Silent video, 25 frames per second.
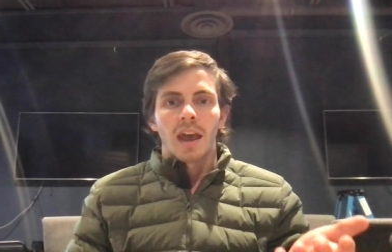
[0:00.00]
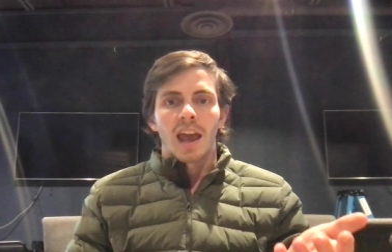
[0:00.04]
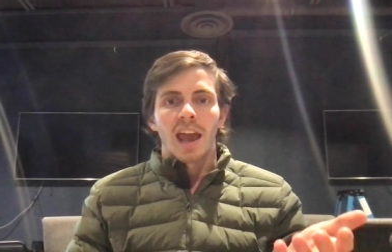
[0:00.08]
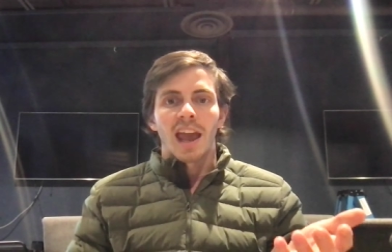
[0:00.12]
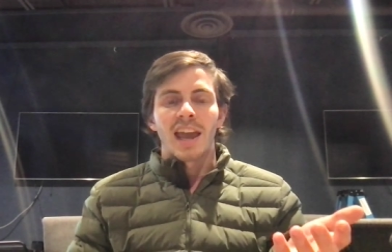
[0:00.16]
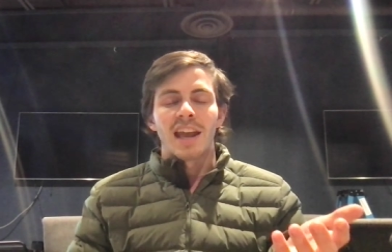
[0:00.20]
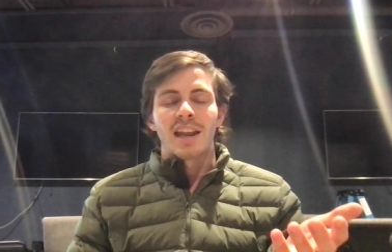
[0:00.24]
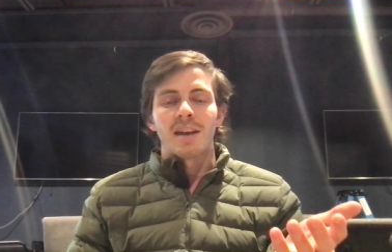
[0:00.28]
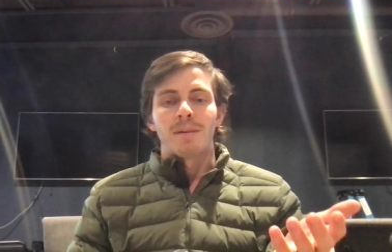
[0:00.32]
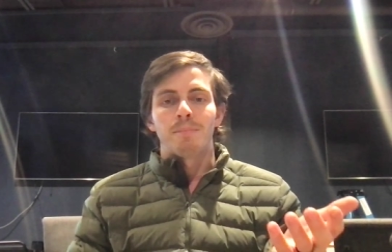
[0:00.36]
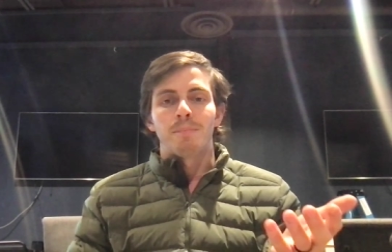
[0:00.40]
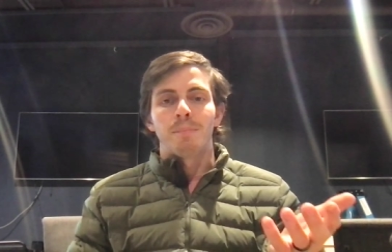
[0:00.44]

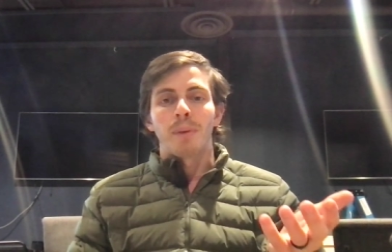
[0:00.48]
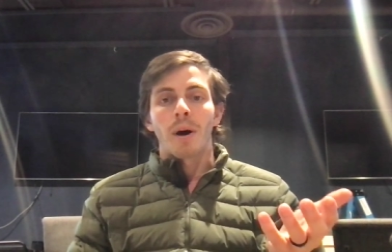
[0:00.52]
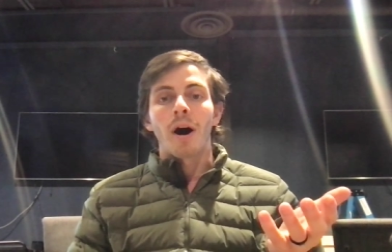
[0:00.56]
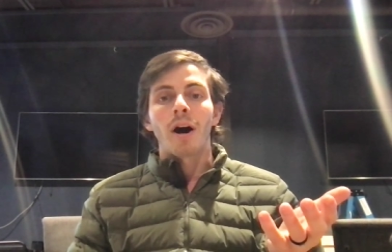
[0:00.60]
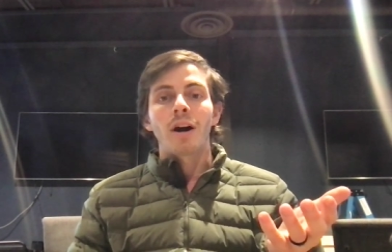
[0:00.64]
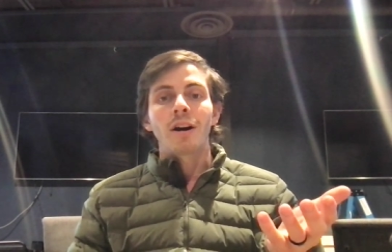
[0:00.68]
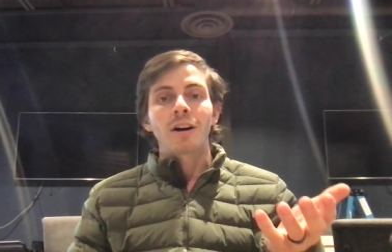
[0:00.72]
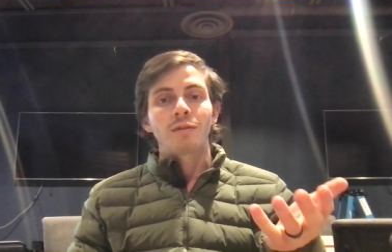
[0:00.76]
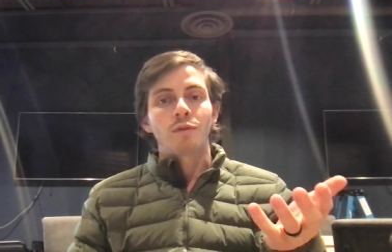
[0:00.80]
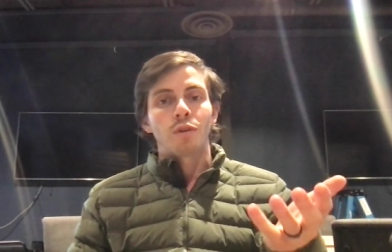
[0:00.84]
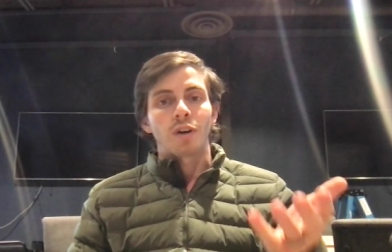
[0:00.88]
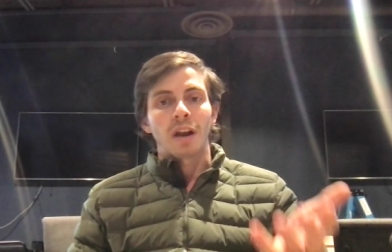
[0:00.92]
And
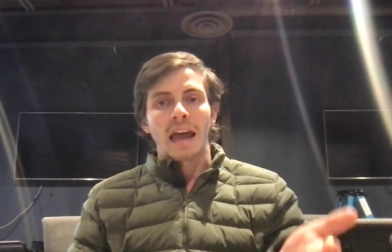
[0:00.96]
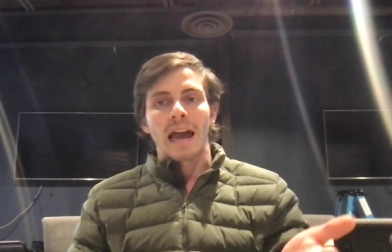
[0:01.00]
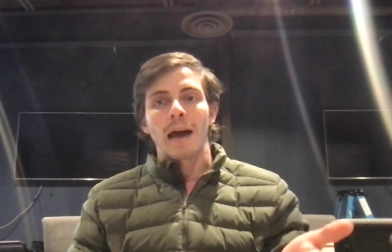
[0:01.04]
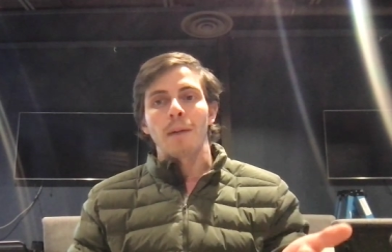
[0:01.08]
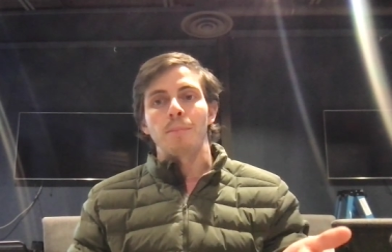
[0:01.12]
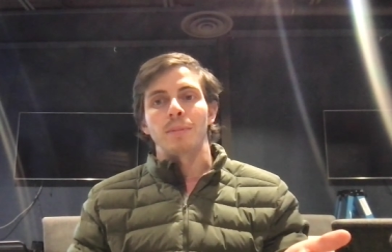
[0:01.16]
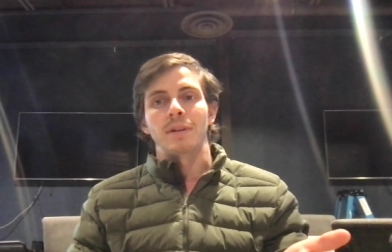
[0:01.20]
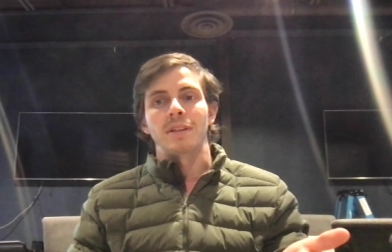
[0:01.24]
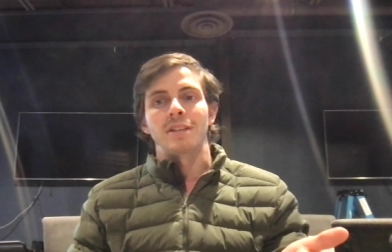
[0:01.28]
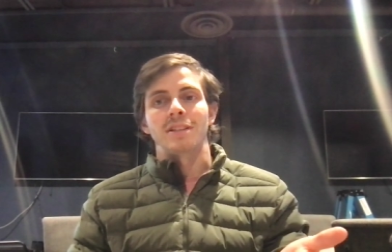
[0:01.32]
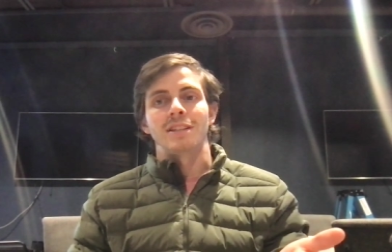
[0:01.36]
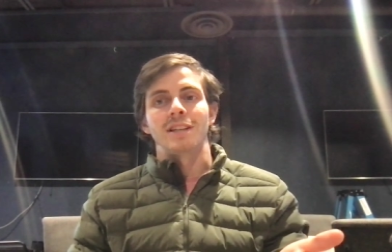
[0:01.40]
part of what
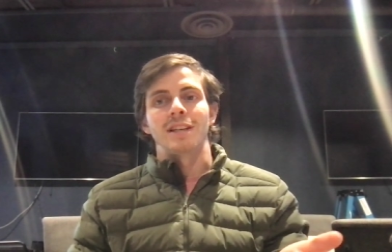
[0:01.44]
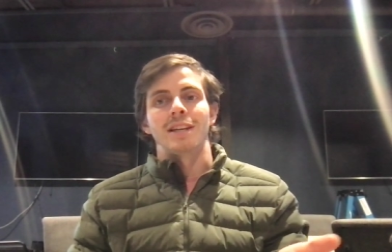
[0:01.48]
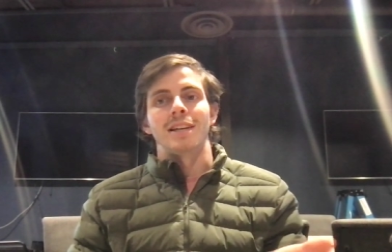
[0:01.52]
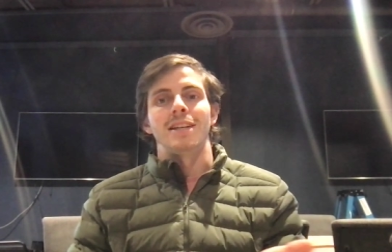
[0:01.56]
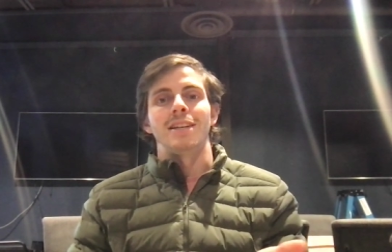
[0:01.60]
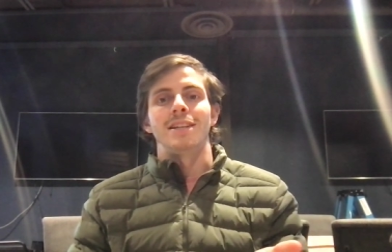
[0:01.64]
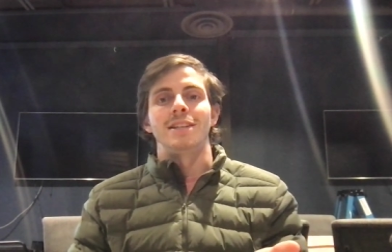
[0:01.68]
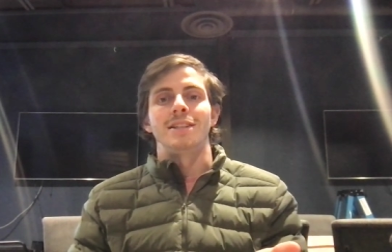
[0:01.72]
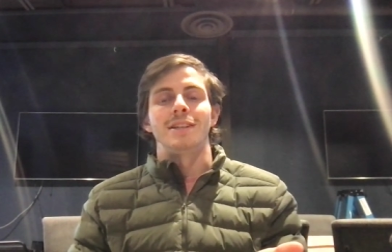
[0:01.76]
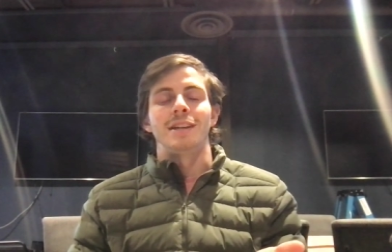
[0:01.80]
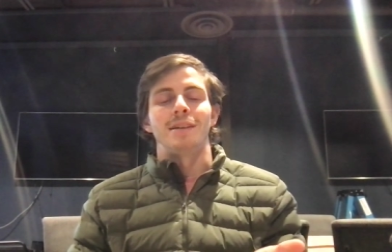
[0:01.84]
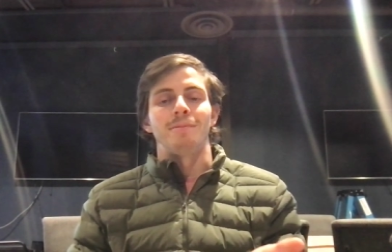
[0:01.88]
happens
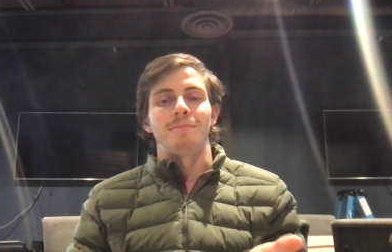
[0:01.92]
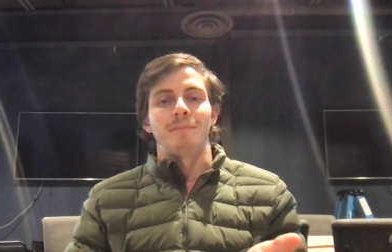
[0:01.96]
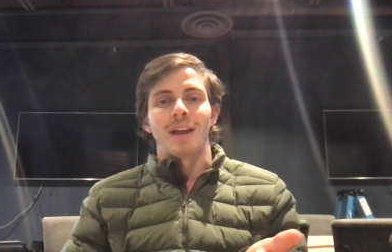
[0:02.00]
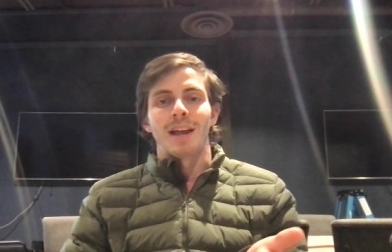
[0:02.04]
is,